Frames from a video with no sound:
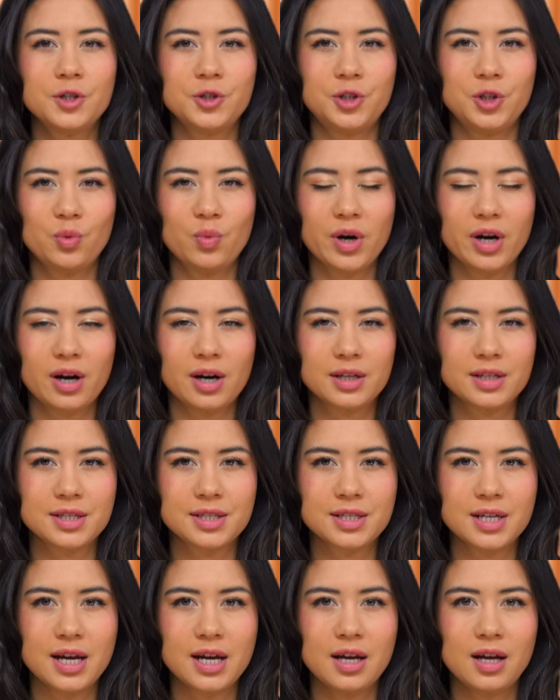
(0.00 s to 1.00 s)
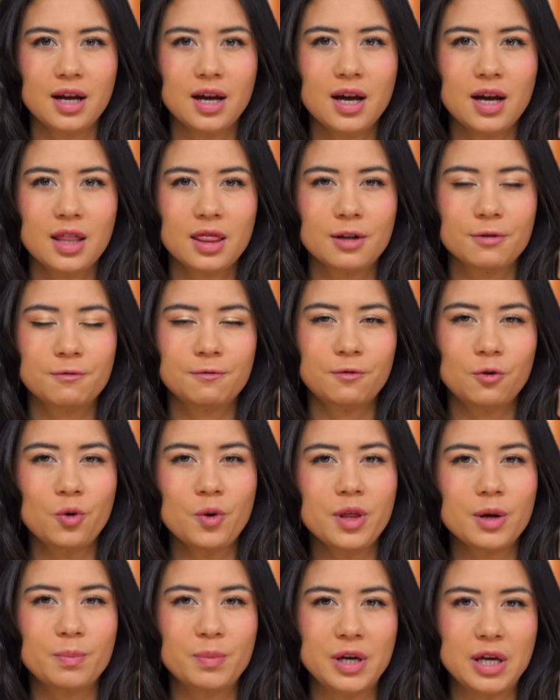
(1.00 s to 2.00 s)
She went on to say, "The
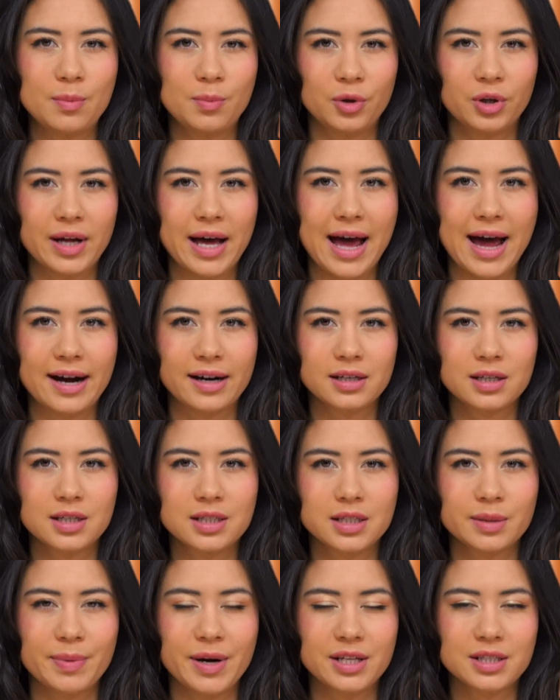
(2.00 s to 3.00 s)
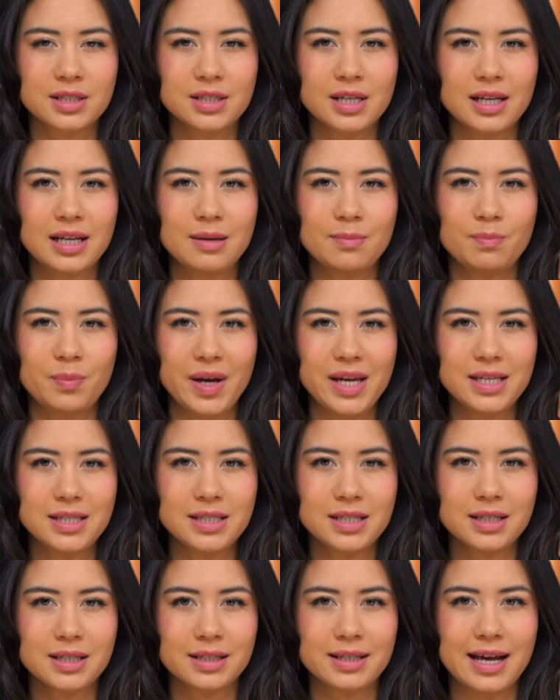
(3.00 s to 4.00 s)
For the People Act is about setting
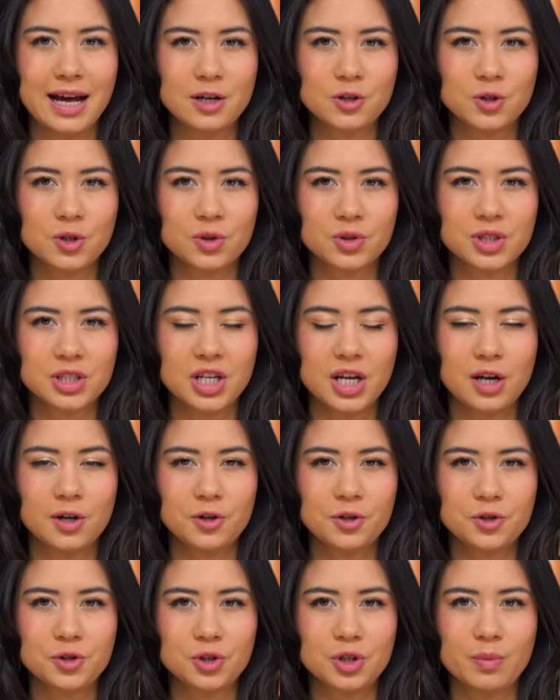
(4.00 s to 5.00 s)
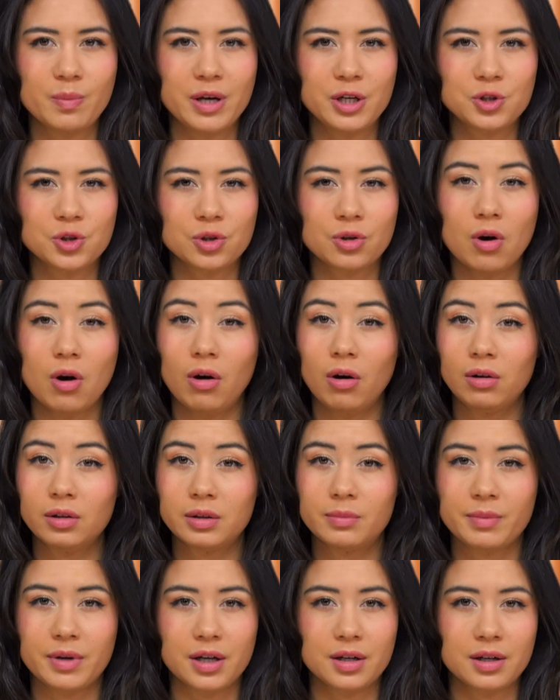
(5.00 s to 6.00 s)
basic national standards to make sure all
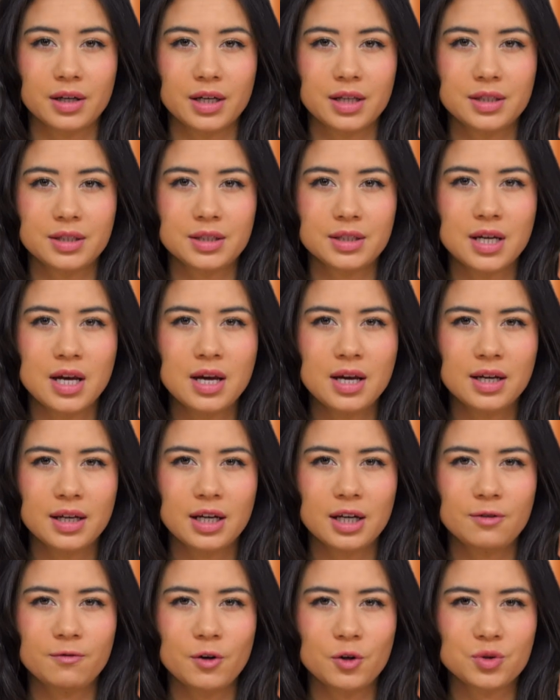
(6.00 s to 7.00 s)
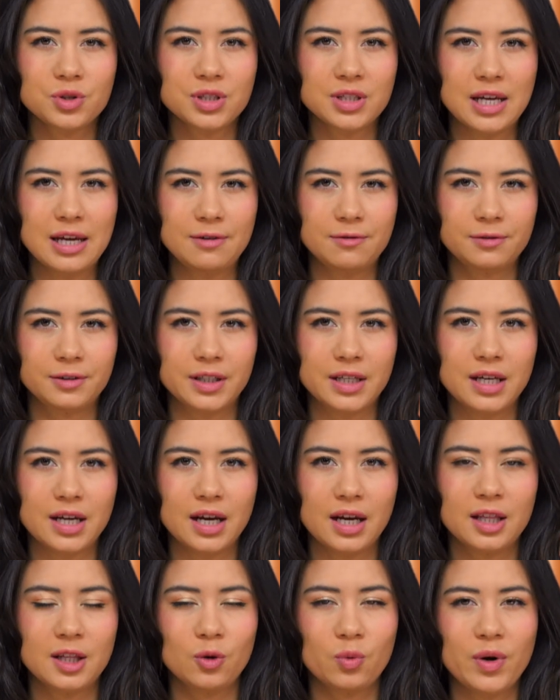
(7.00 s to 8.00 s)
Americans can vote safely
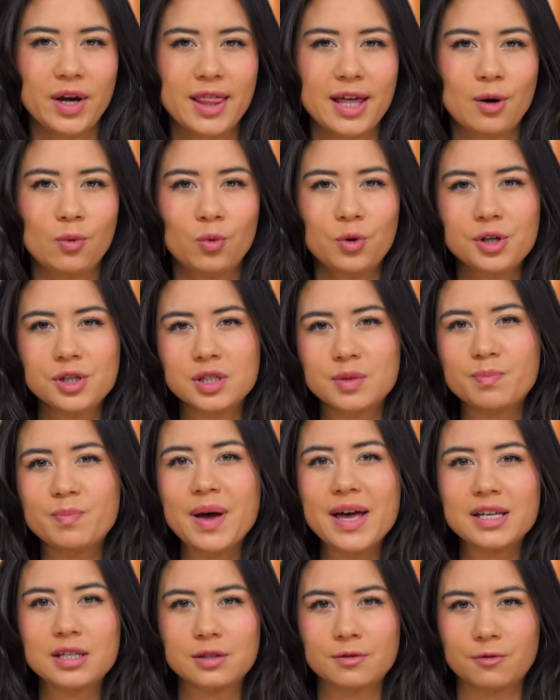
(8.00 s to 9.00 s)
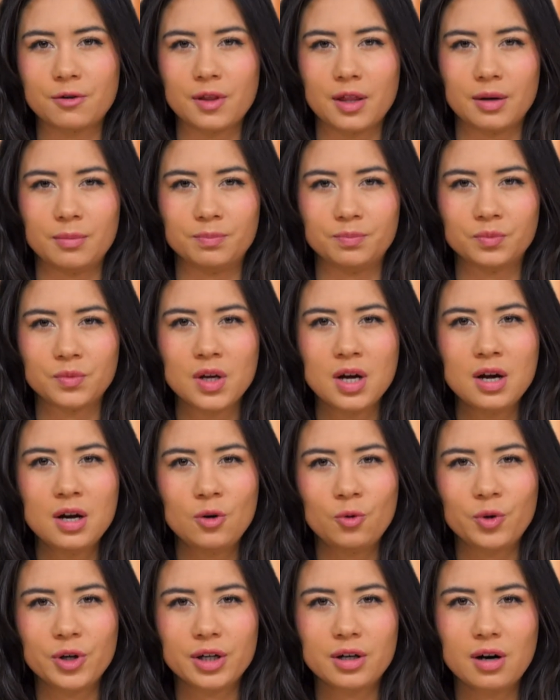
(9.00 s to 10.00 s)
in the way that works best for them,
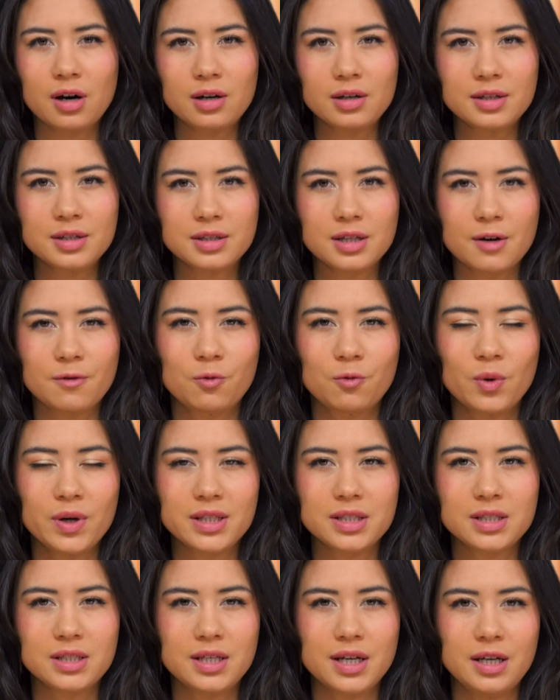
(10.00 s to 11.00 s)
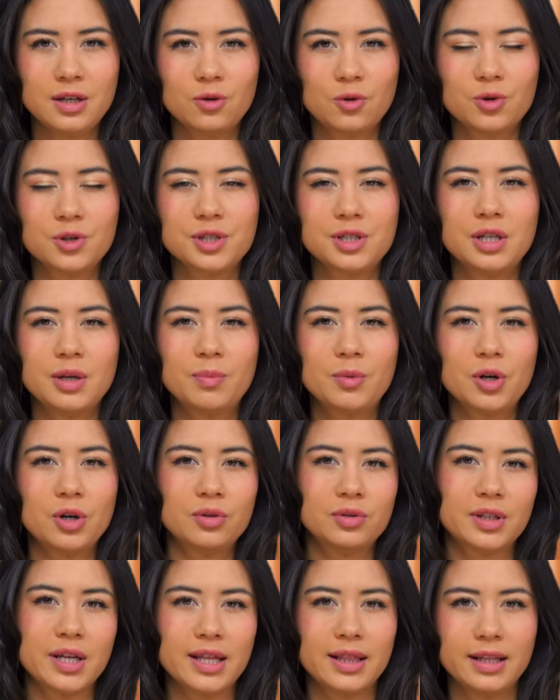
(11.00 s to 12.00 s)
regardless what state or zip
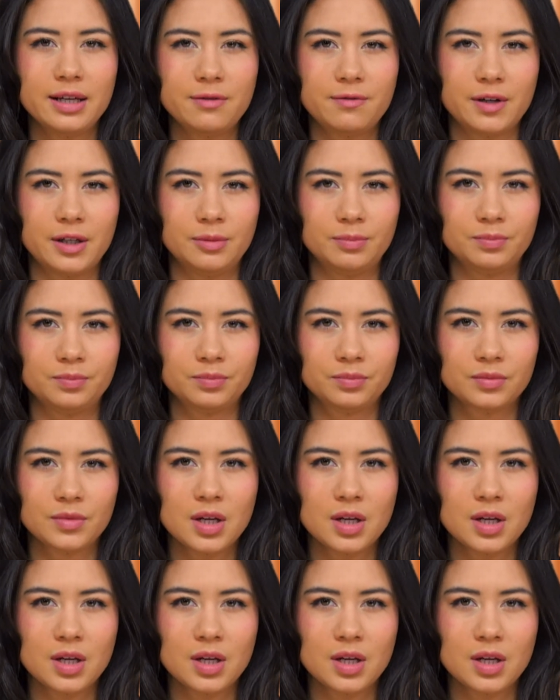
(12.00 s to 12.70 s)
code they live in.